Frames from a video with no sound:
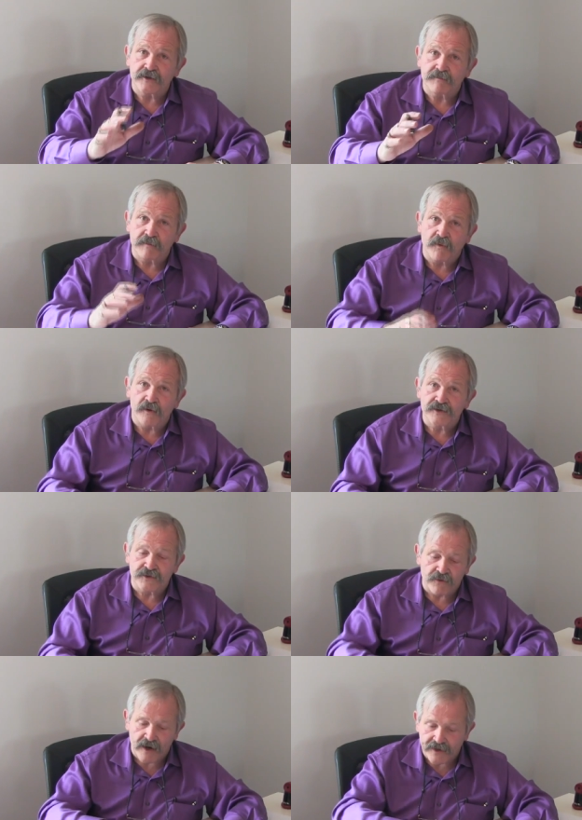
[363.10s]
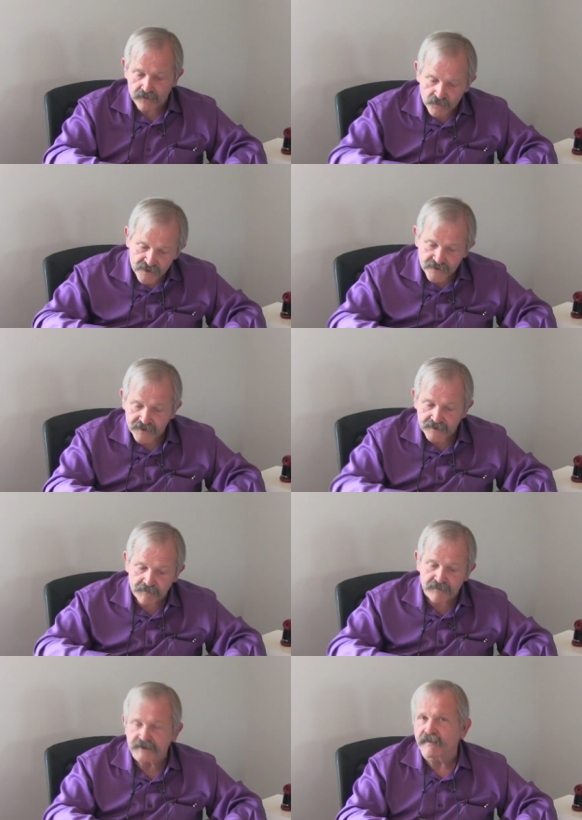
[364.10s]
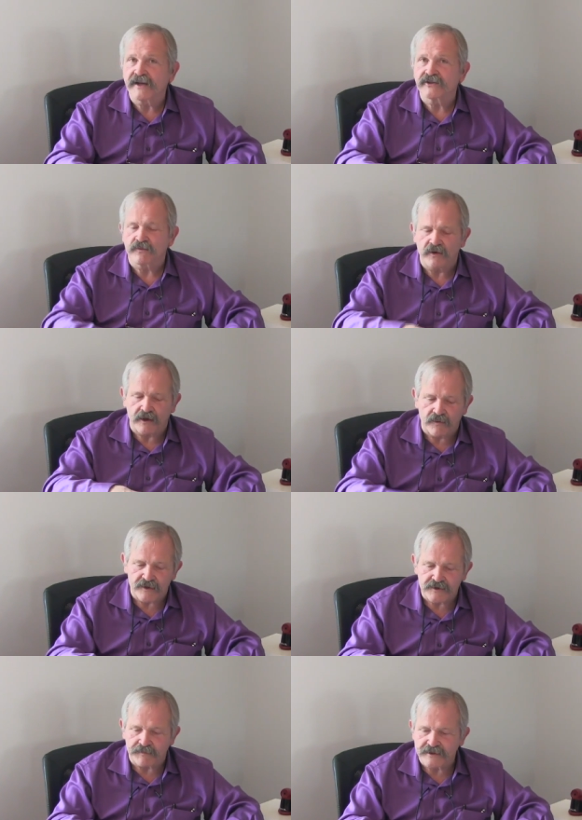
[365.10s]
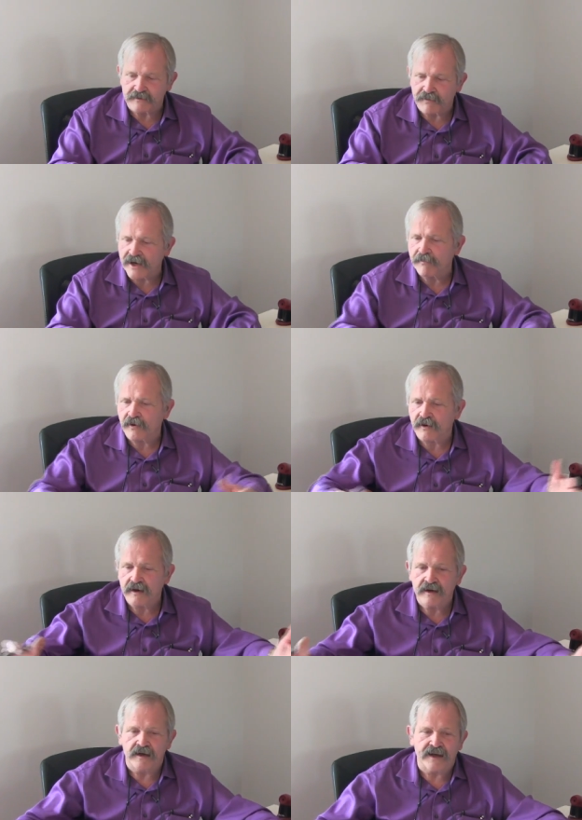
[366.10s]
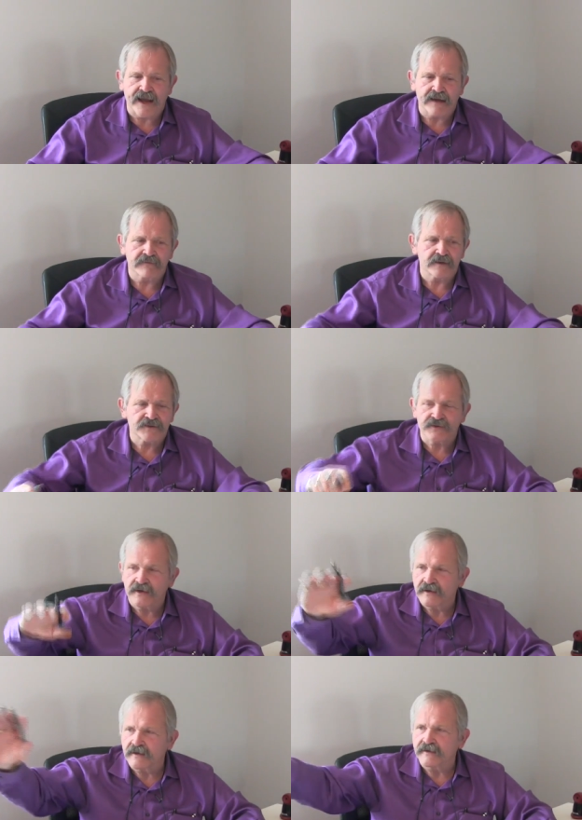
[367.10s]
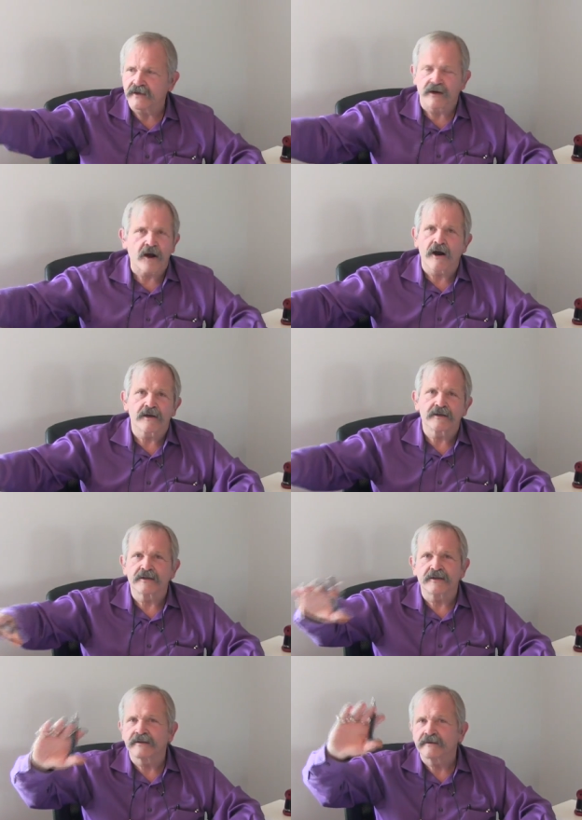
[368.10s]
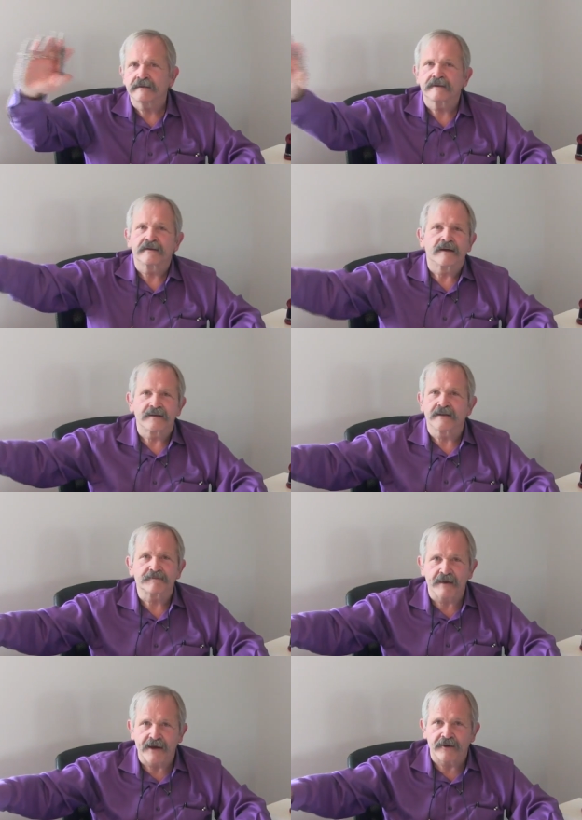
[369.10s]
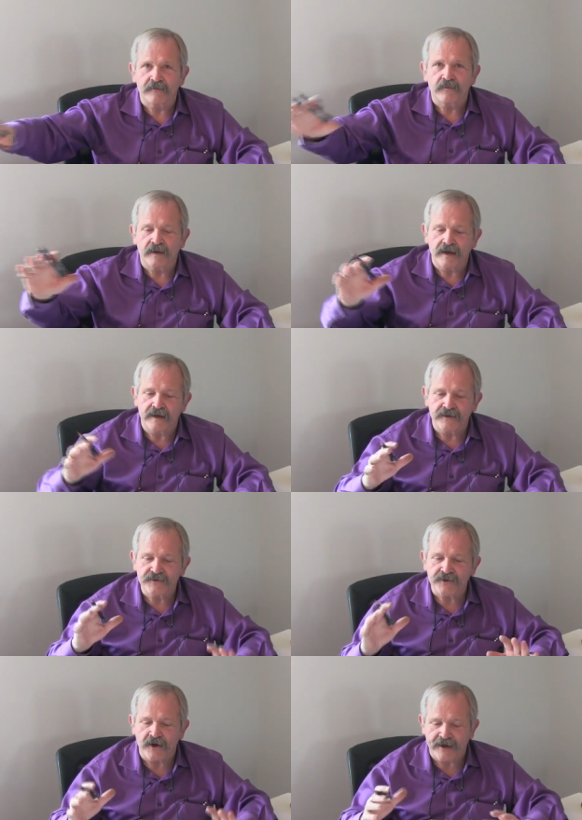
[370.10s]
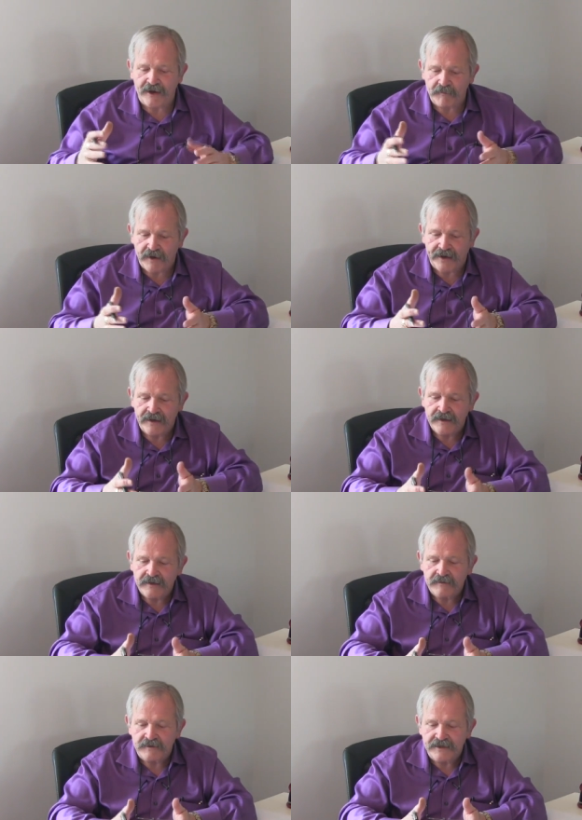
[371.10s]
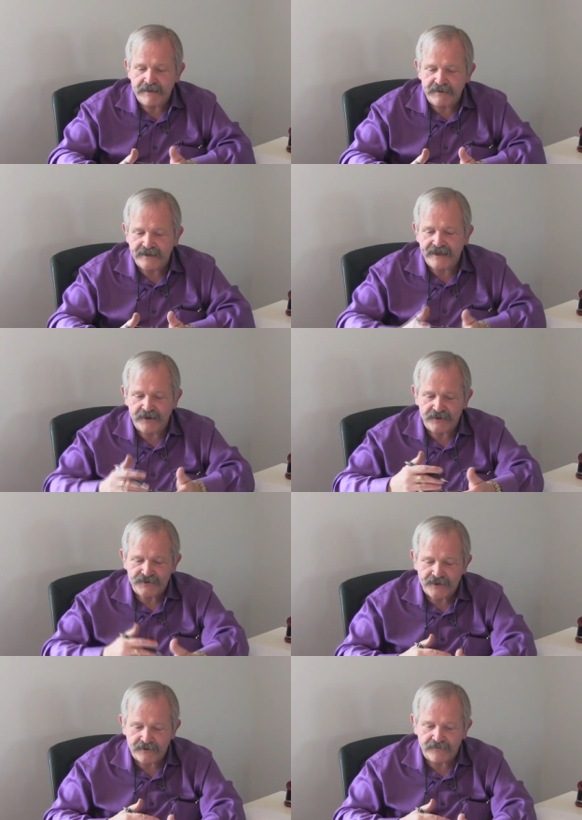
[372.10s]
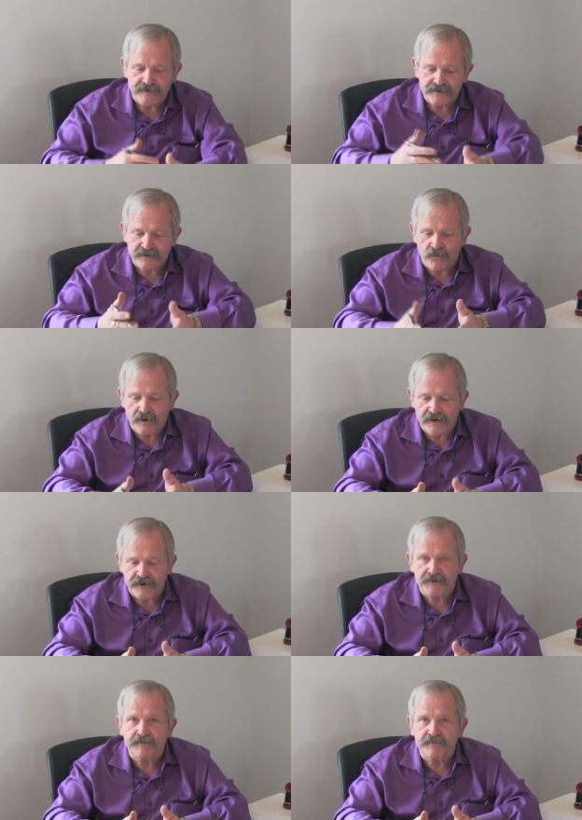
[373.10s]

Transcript: your proportion right within the space you're working with. Whether it's a piece of paper, a canvas, a car hood, it doesn't matter. You start out by limiting yourself as to where